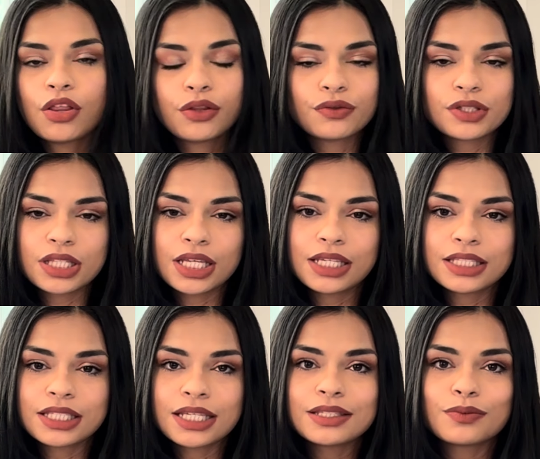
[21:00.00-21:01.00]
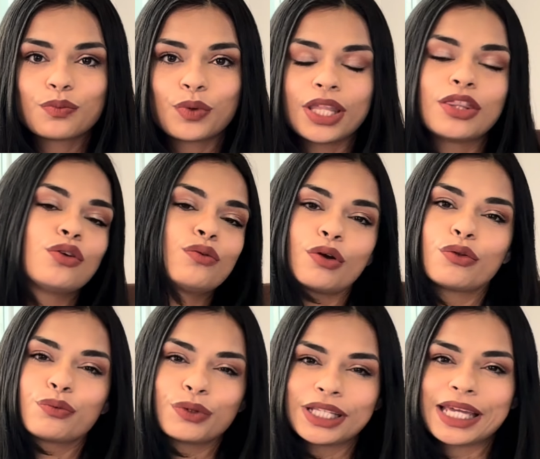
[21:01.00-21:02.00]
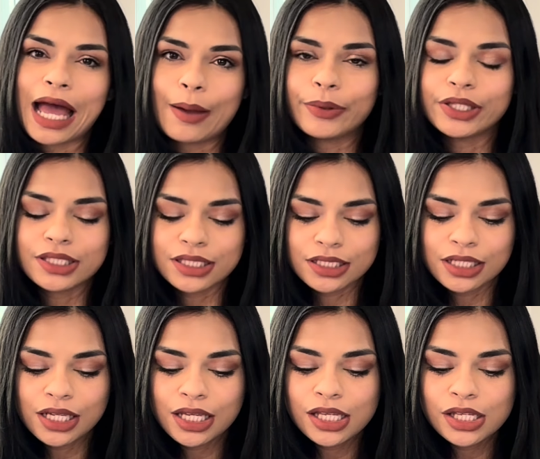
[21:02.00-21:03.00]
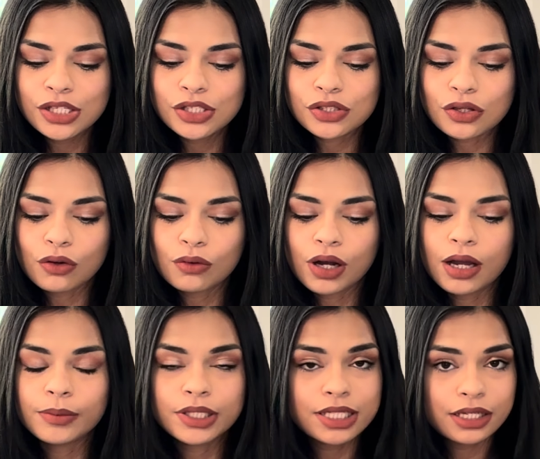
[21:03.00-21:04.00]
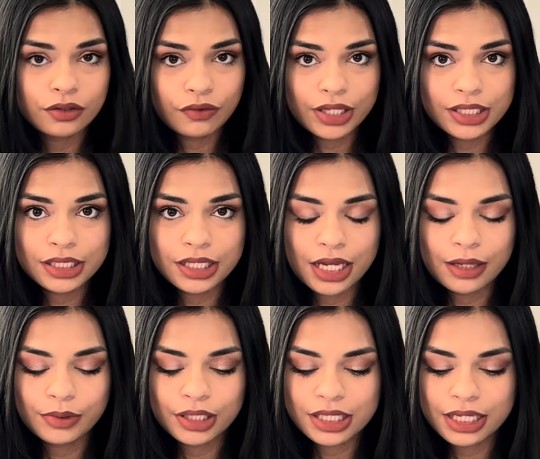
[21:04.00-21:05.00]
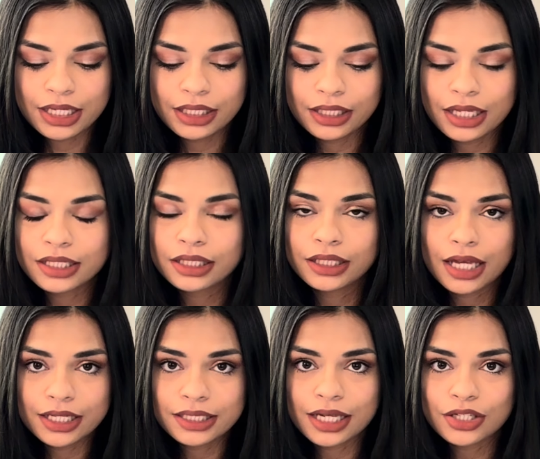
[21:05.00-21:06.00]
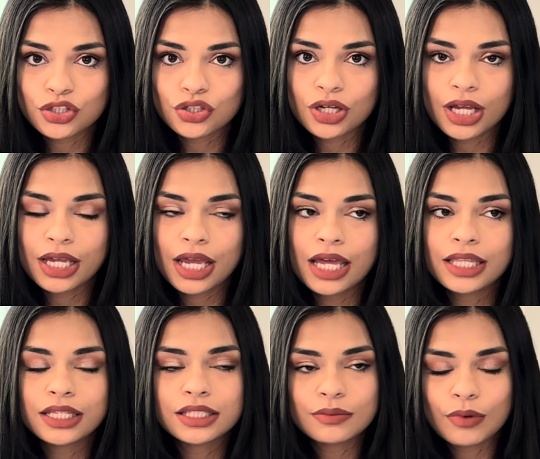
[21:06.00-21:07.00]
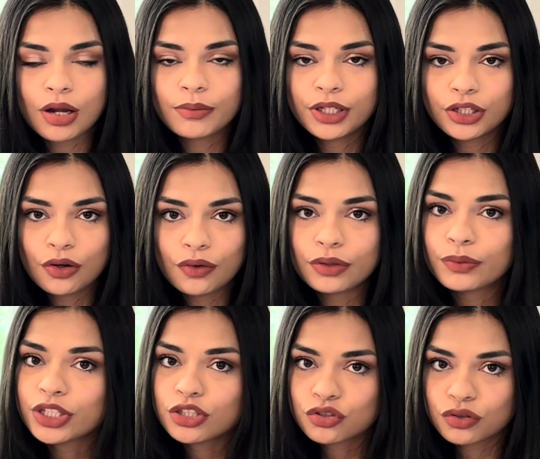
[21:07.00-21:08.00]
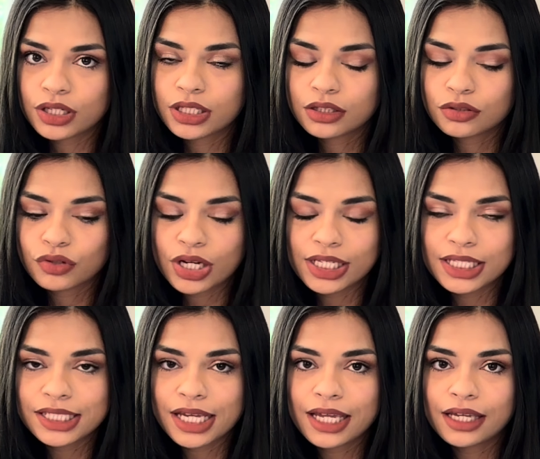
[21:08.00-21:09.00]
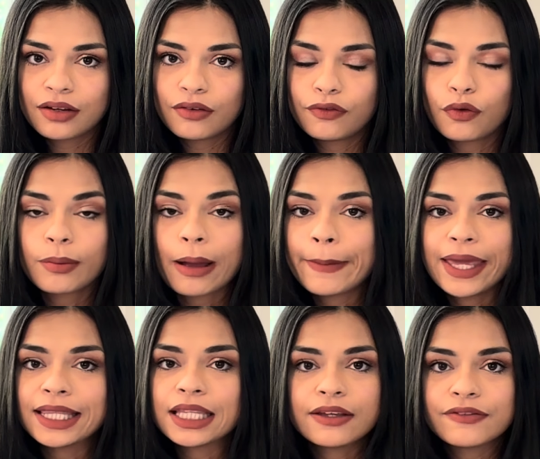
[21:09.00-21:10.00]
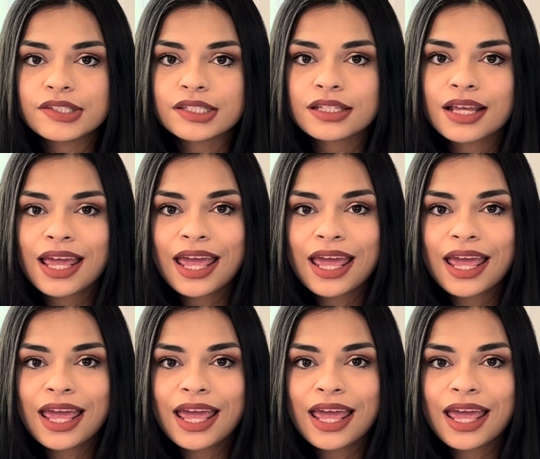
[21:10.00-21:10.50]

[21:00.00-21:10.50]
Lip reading: all those things is when the growth really happens. So I'm going to take a rest today because I hit legs yesterday, and then tomorrow I'm going to go in with a strength training day for my main lifts.